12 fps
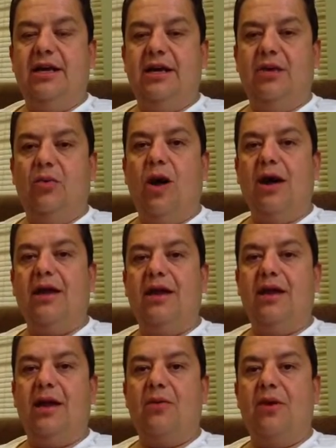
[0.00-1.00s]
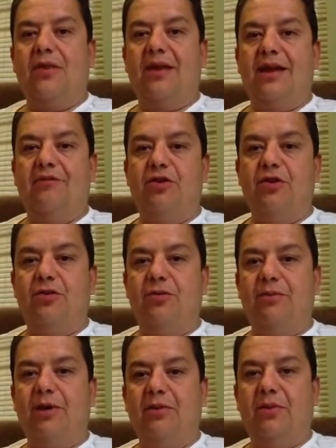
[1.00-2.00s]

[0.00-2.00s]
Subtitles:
walking around the neighborhood with my